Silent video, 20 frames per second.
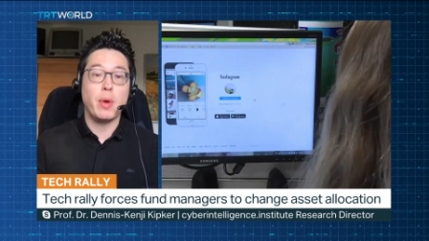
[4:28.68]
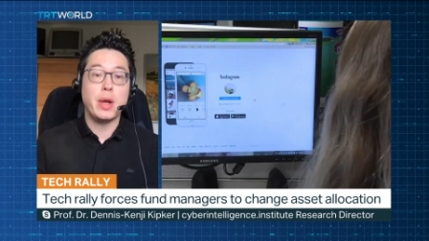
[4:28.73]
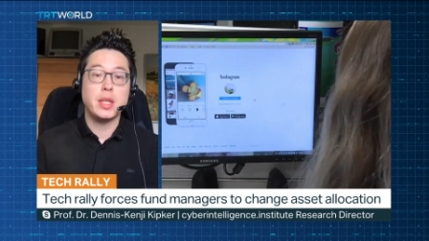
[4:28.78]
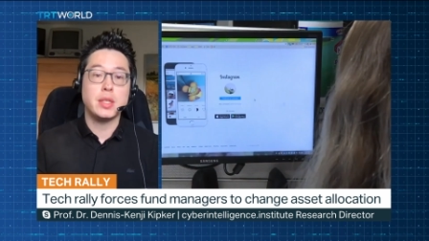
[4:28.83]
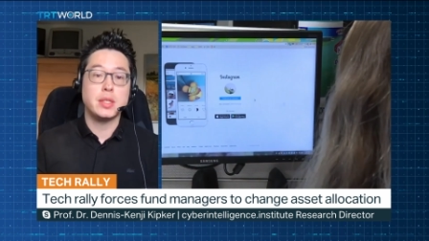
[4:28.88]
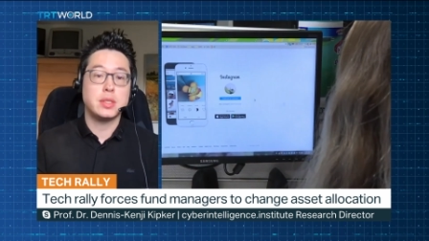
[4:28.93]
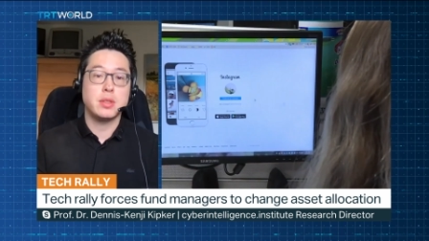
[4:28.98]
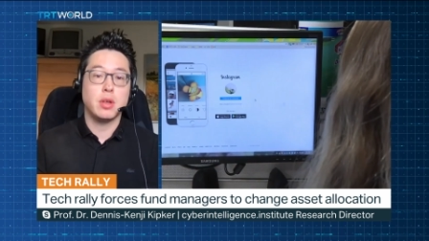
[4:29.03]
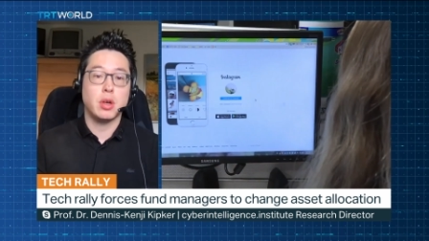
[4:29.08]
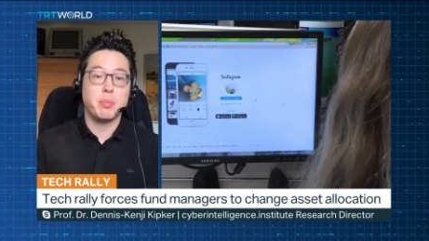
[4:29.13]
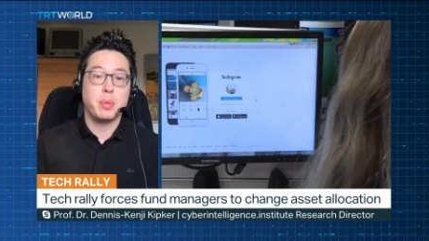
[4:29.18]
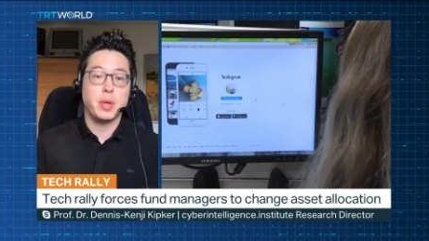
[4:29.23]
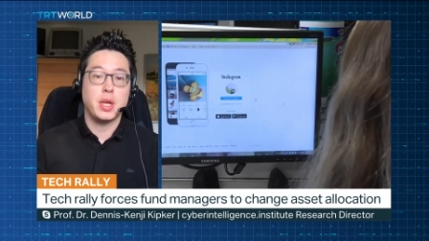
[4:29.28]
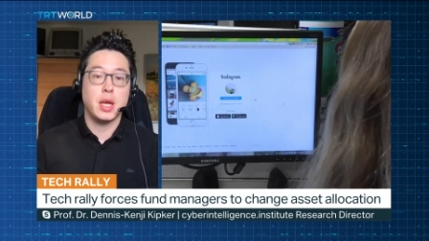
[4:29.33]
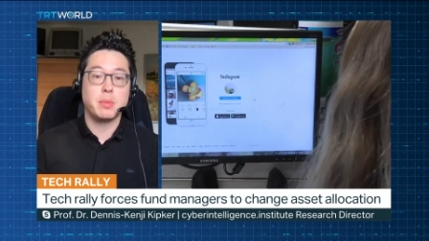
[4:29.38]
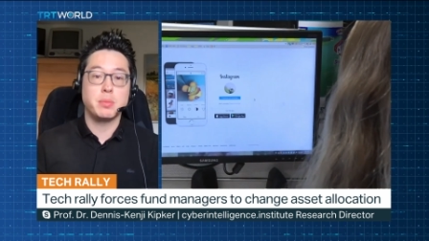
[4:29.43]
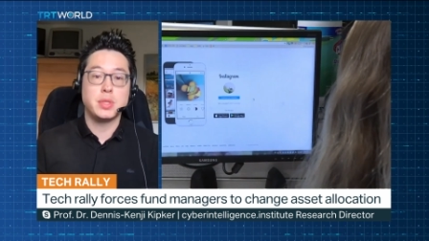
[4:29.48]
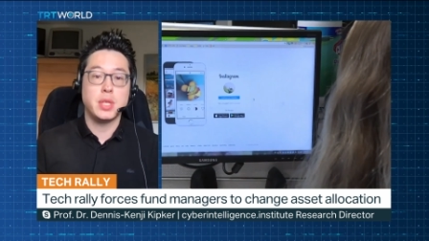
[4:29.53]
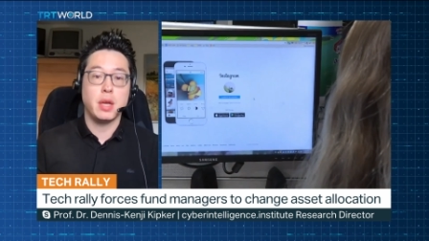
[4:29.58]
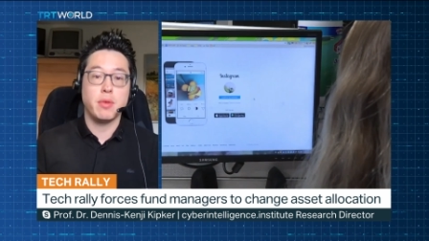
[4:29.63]
when a stock
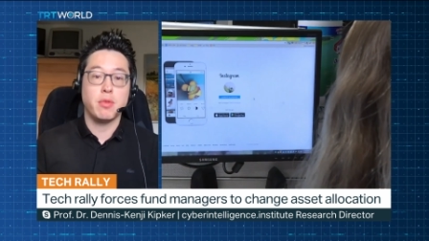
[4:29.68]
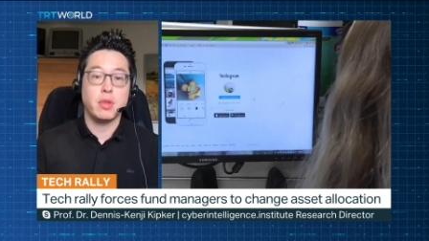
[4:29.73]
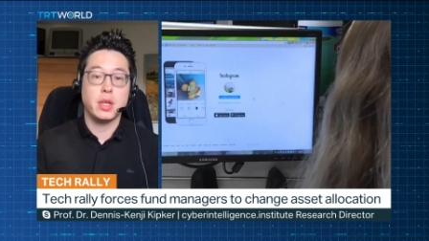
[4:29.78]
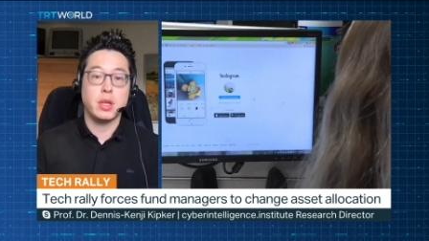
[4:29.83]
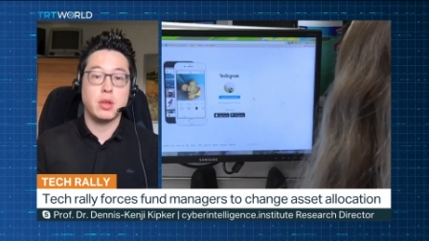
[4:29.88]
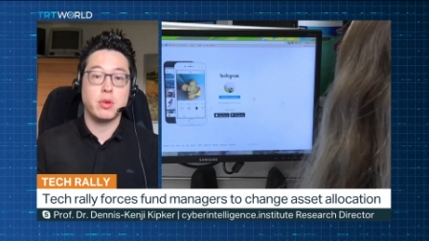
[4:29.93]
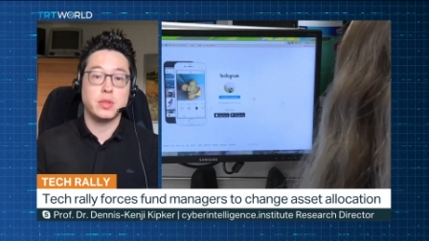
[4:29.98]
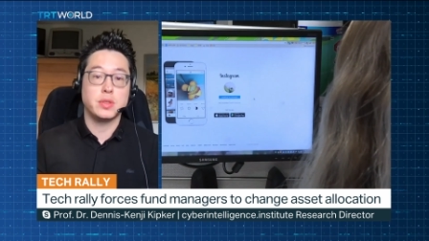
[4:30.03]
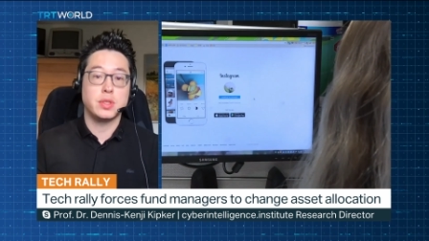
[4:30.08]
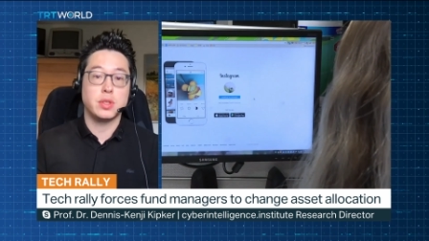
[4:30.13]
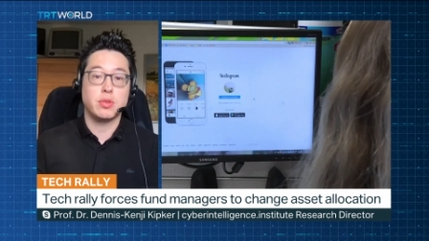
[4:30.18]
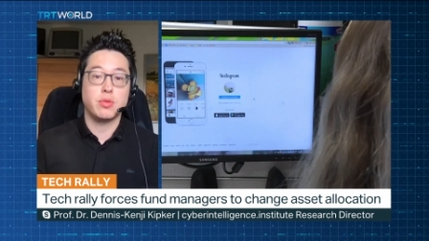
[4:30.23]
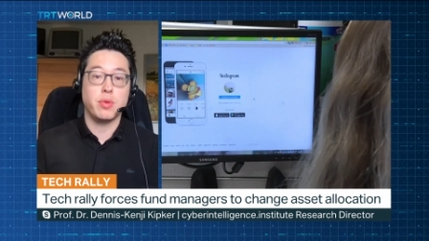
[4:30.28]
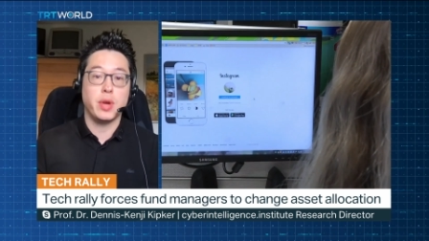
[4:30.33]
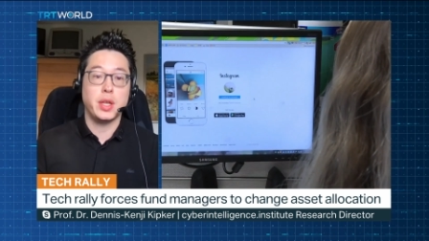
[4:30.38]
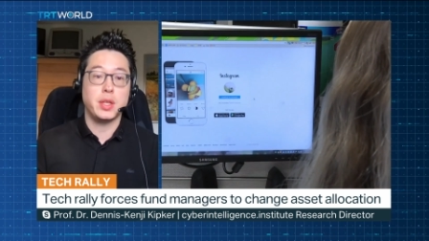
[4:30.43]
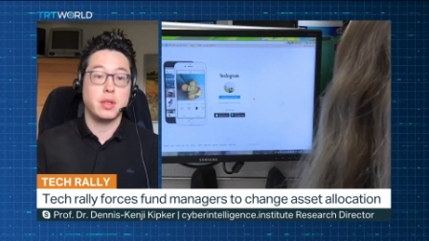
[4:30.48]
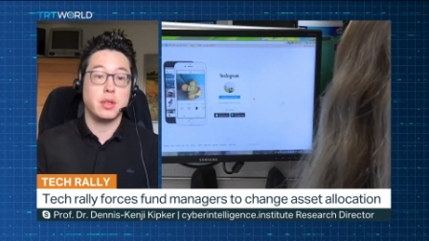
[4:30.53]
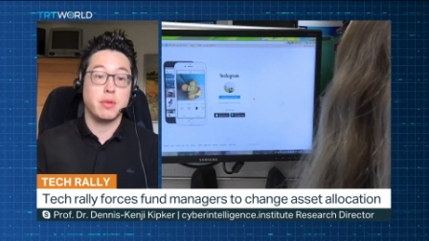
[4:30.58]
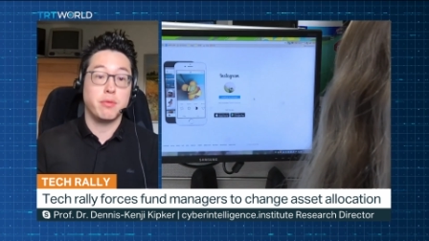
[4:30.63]
becomes heavily
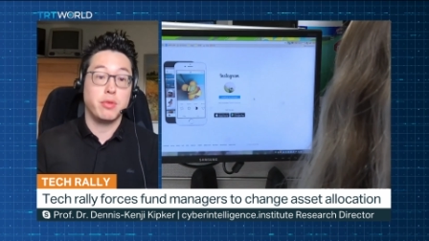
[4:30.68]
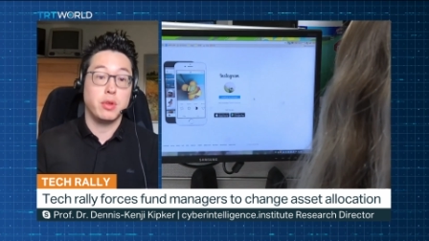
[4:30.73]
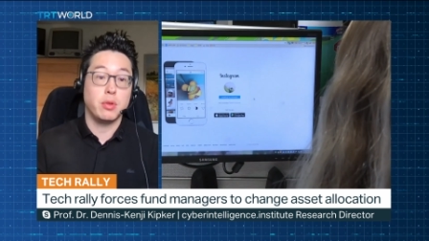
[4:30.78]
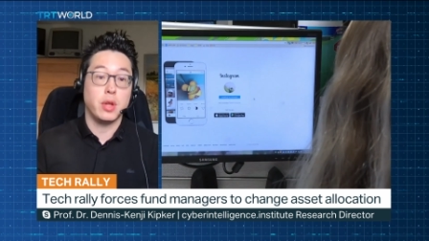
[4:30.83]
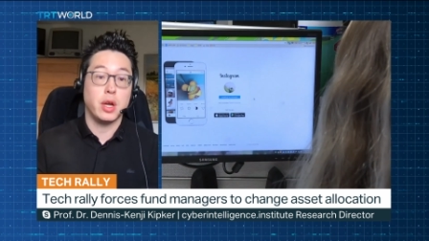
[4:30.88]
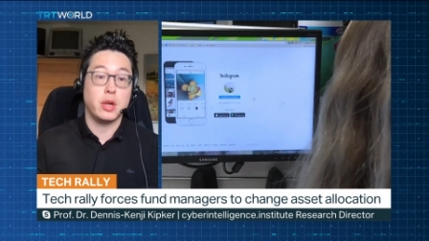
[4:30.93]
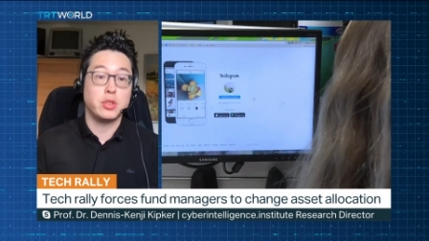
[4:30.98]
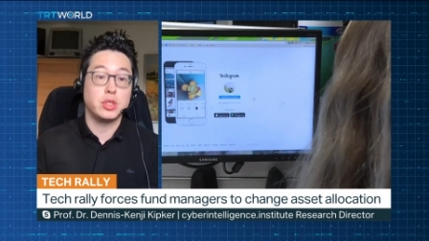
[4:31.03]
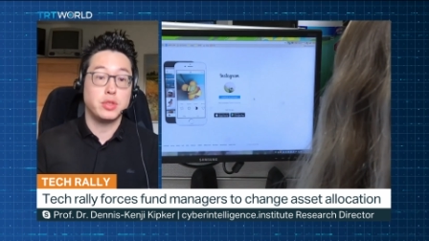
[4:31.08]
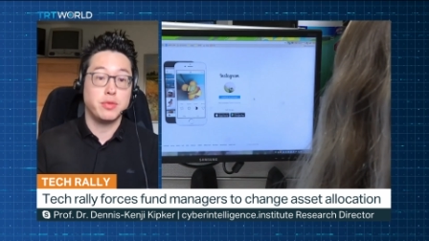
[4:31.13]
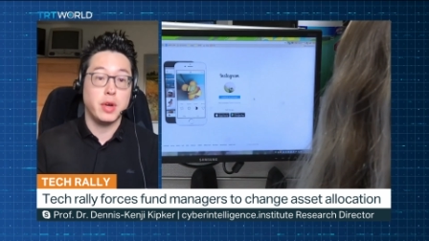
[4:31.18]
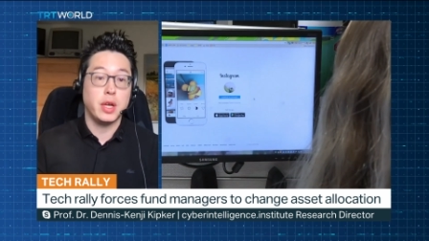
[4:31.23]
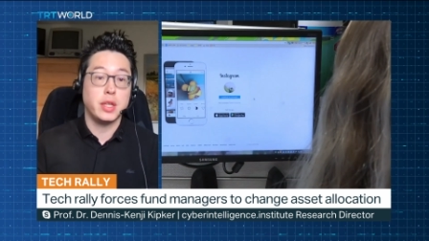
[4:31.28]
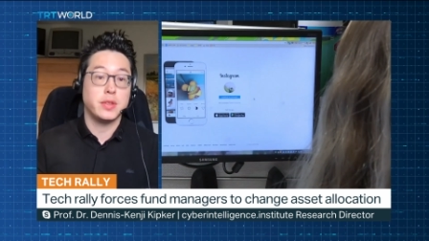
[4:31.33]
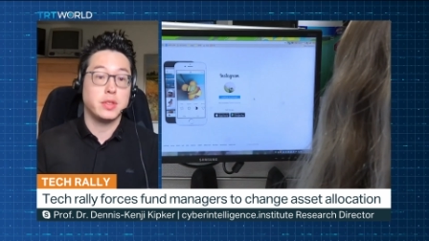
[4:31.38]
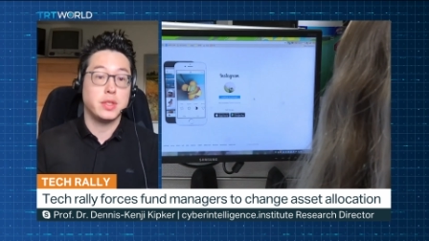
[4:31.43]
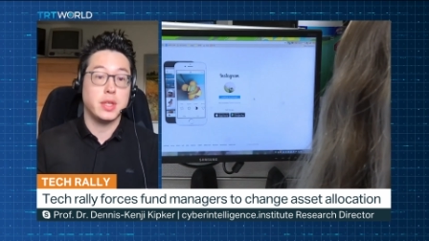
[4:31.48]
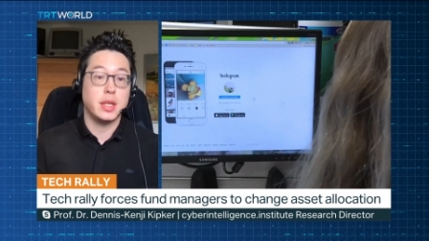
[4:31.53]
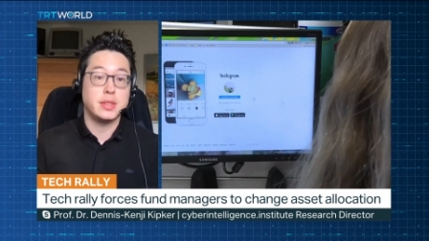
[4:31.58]
concentrated in a few large funds,